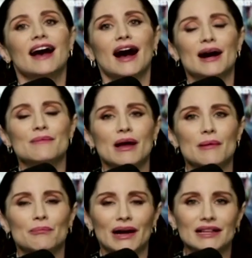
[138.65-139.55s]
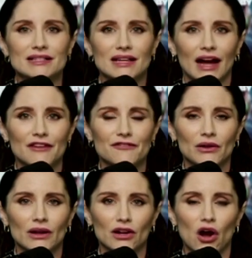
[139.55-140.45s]
But I
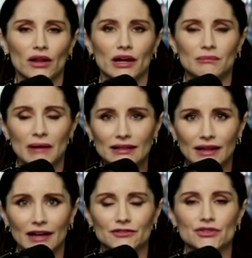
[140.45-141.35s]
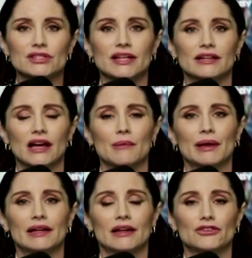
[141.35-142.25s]
felt a calling on my life to stand up
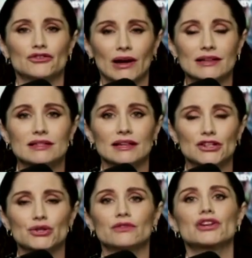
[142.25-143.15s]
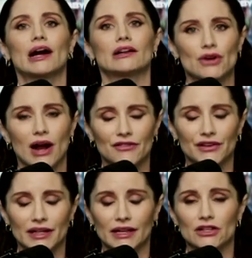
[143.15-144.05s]
and address the issue of child
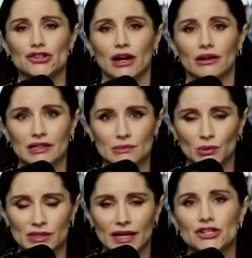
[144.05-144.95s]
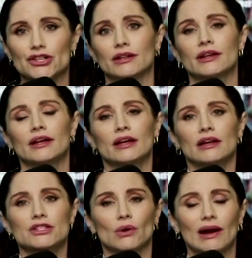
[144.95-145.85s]
trafficking and child exploitation.
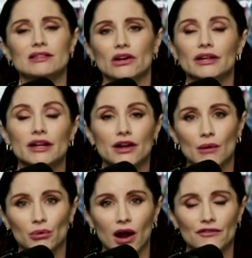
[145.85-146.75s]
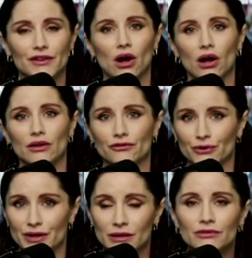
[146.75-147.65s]
So I started a nonprofit called
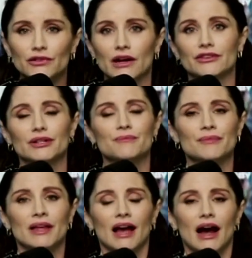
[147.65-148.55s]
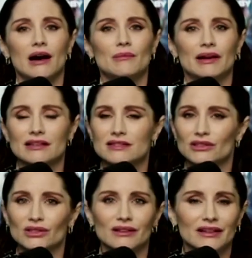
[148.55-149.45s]
Freedom Forever. And
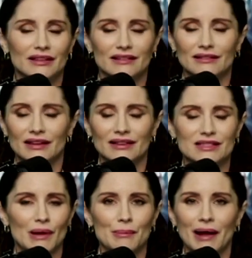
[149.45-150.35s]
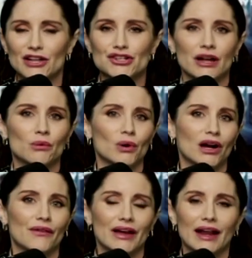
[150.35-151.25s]
it's my passion. I work
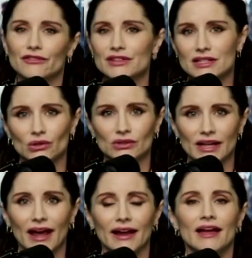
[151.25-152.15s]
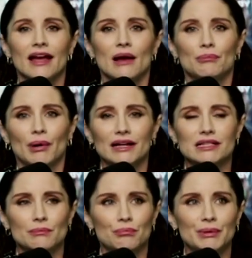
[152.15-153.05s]
on that every single day. But
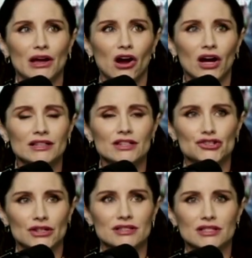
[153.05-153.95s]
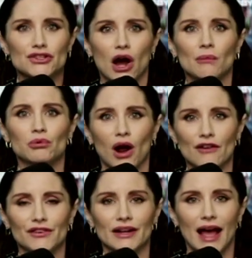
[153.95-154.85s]
beyond just the
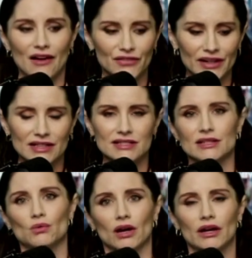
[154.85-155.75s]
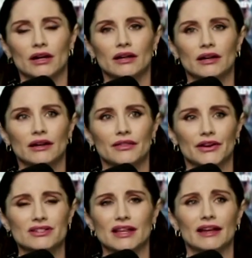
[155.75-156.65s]
nonprofit advocacy work,
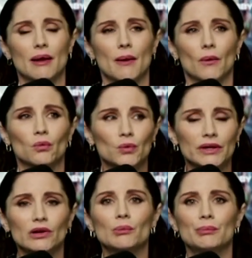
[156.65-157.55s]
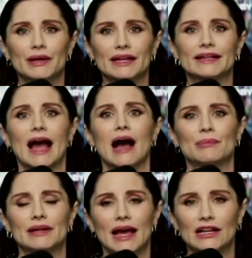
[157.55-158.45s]
there's a real big
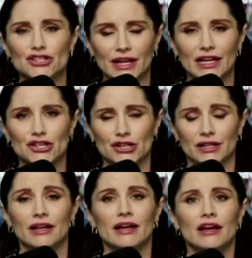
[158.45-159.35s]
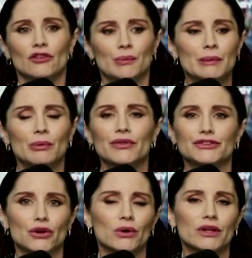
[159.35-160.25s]
gap in education for people
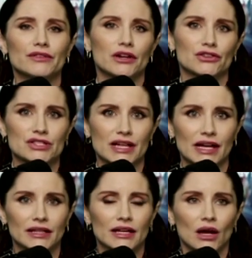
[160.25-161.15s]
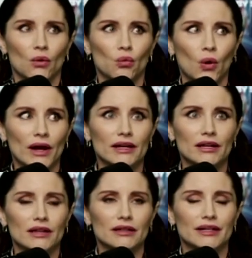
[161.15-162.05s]
that don't even understand what
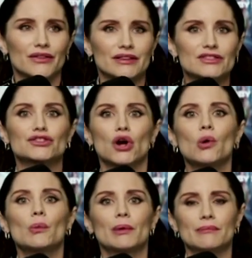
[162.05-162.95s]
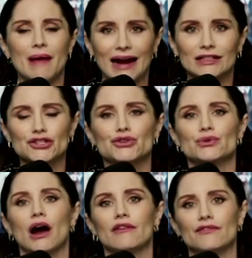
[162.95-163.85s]
the scope and
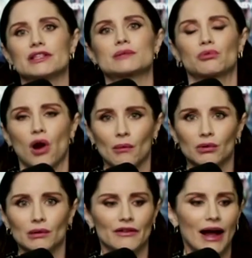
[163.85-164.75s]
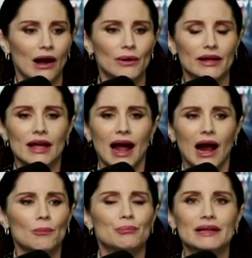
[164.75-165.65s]
magnitude of this problem, of how
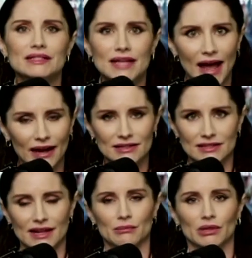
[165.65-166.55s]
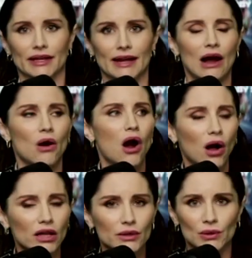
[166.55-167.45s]
big tech is enabling it, how
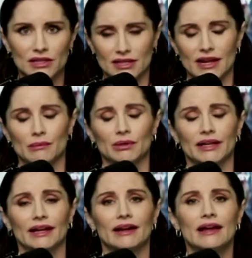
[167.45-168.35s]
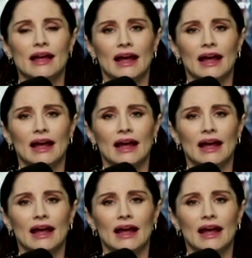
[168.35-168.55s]
Hollywood is enabling it.